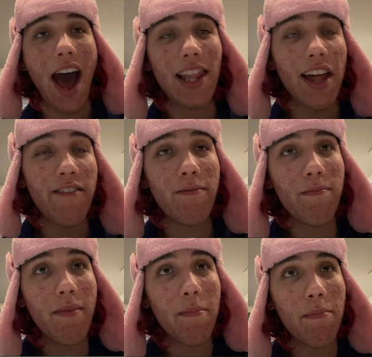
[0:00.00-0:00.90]
I love
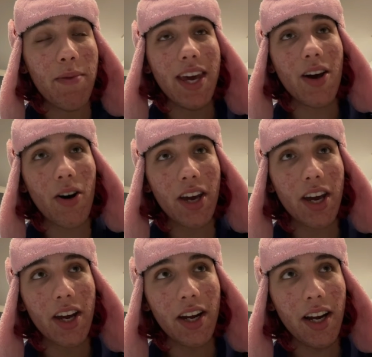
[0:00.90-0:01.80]
being on
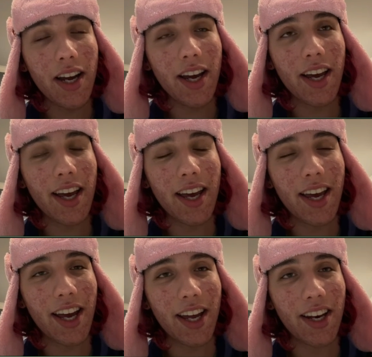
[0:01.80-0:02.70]
here,
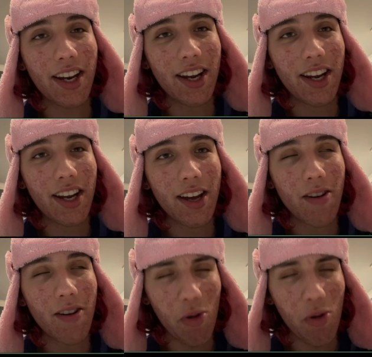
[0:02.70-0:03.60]
and
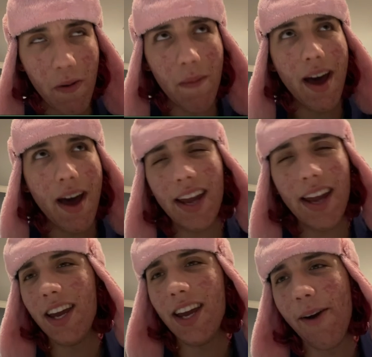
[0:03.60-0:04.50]
we'll be back in a
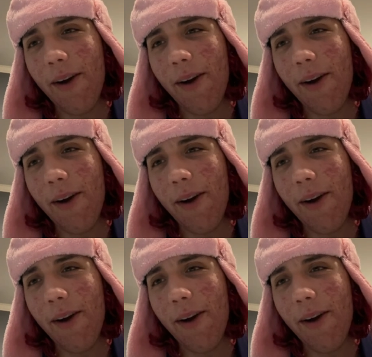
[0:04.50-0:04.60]
year.